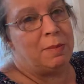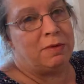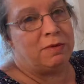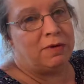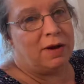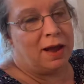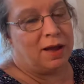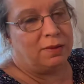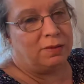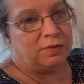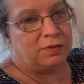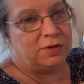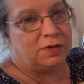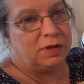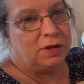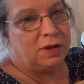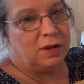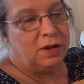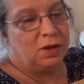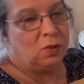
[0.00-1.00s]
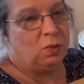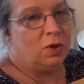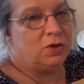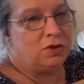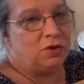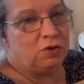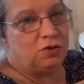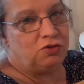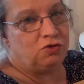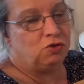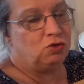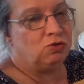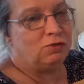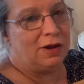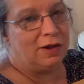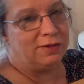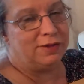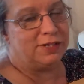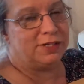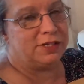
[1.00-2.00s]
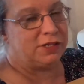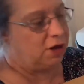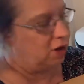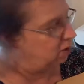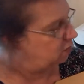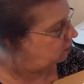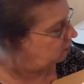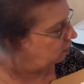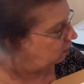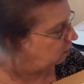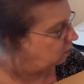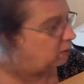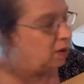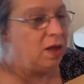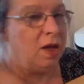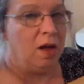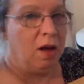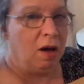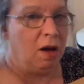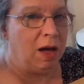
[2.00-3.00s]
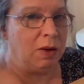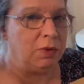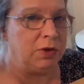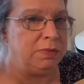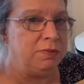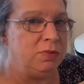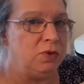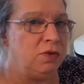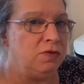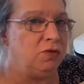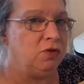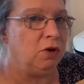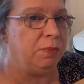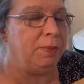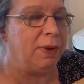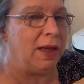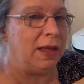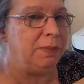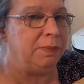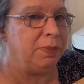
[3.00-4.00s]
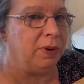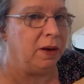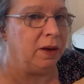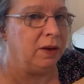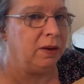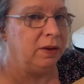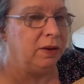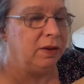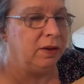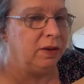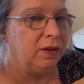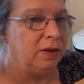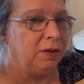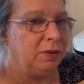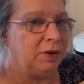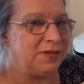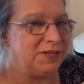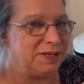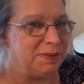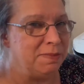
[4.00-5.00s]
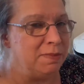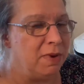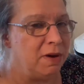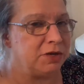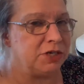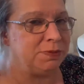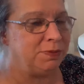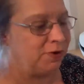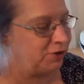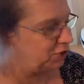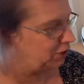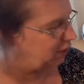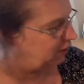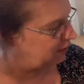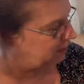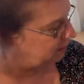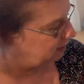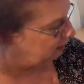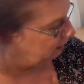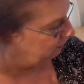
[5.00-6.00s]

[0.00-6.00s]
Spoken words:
around, when you draw around the circle, I would move your paper because it's much easier